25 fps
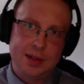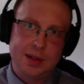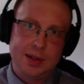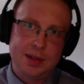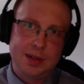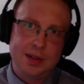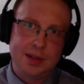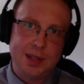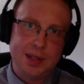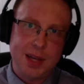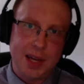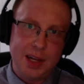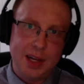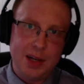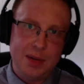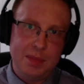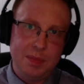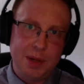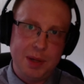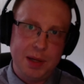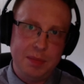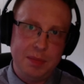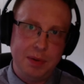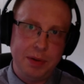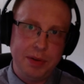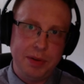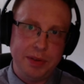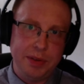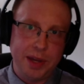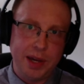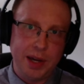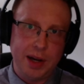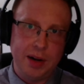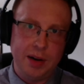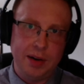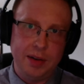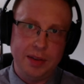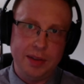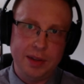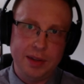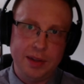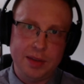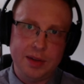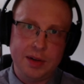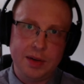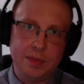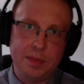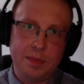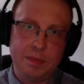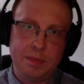send people there that
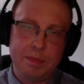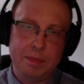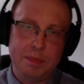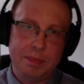they're